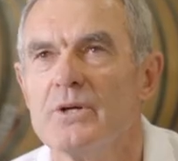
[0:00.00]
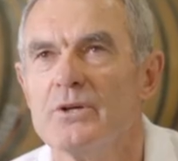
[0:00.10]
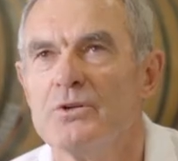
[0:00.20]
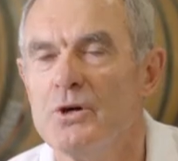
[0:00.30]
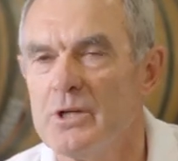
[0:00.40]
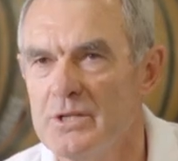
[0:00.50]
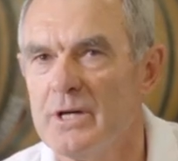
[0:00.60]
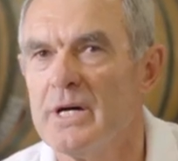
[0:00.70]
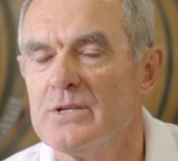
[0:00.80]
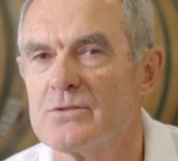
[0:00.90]
the early
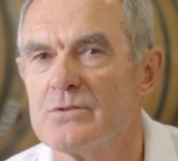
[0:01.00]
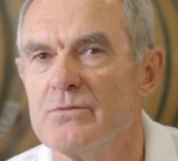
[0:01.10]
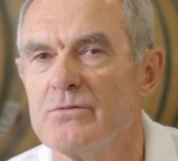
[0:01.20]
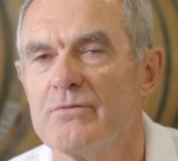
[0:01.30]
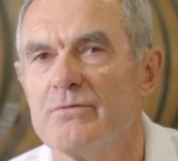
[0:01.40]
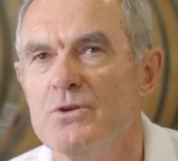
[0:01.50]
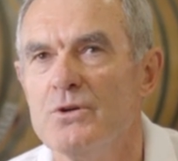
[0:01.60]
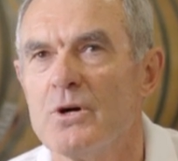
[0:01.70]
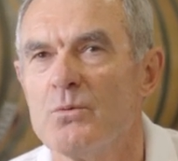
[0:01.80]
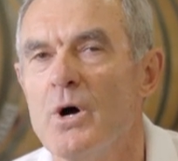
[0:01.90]
days of
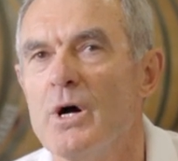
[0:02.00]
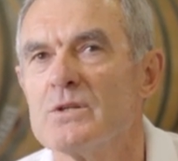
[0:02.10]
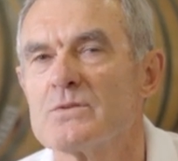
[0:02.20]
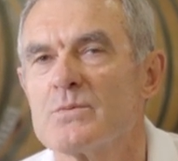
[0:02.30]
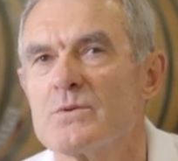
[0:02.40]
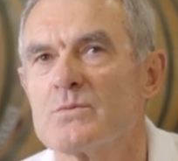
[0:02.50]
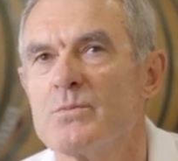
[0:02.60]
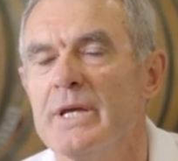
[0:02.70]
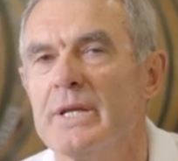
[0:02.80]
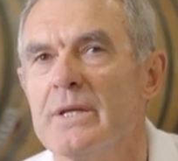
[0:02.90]
Hugo Wines was
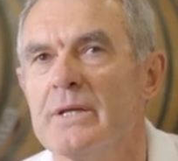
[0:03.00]
when